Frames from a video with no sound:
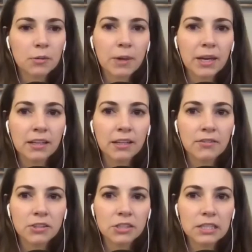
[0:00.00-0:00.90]
pain,
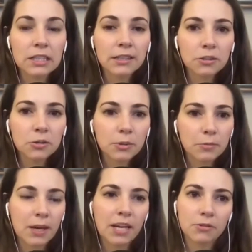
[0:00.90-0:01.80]
even just a little bit of
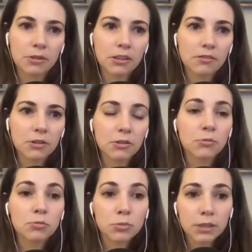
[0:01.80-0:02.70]
pain relief goes a
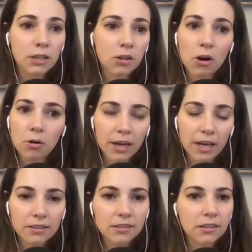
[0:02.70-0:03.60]
really long way.
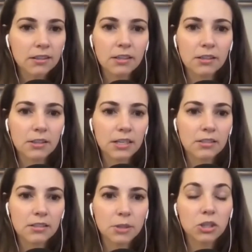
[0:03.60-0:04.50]
It's not like you need
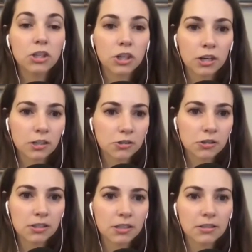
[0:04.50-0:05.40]
to be cured, you
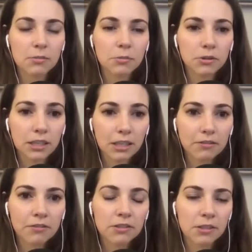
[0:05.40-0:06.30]
just need some
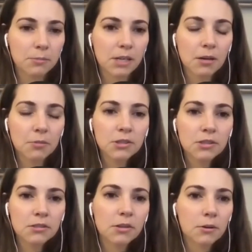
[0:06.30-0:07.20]
relief sometimes.
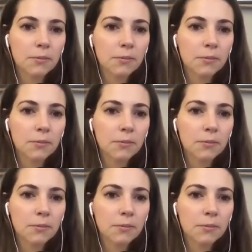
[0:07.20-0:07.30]
So it's